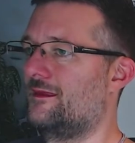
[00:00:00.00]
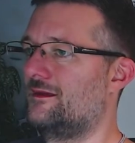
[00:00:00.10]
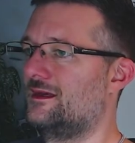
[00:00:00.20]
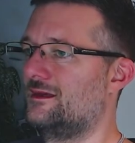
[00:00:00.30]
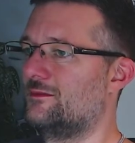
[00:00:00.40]

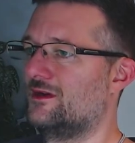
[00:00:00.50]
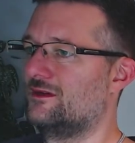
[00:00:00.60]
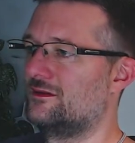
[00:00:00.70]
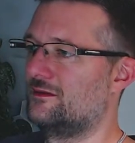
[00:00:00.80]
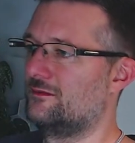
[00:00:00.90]
email, there
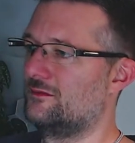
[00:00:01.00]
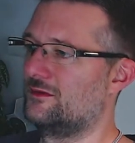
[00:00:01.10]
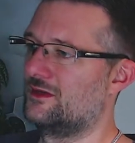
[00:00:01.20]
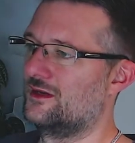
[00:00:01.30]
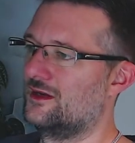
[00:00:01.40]
we go.
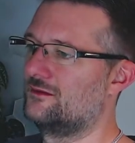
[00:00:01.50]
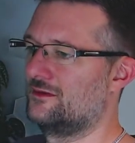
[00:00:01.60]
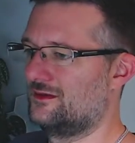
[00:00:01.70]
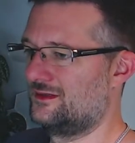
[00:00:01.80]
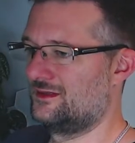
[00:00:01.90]
Right.
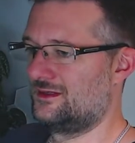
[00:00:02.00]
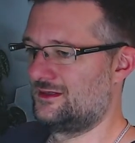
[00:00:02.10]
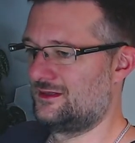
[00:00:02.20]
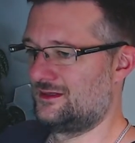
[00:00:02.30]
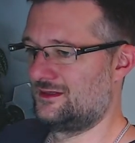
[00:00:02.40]

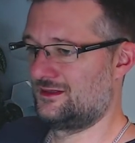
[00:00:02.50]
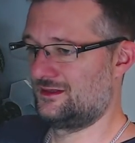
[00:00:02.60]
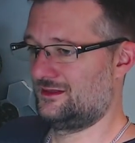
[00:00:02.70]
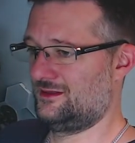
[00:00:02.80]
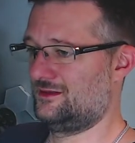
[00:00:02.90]

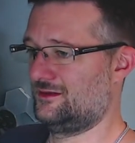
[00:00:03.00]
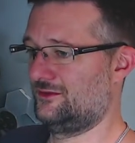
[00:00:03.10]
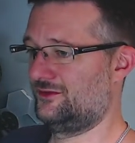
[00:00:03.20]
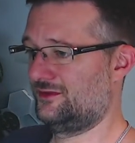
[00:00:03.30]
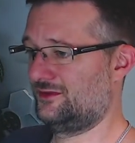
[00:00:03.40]
I'll just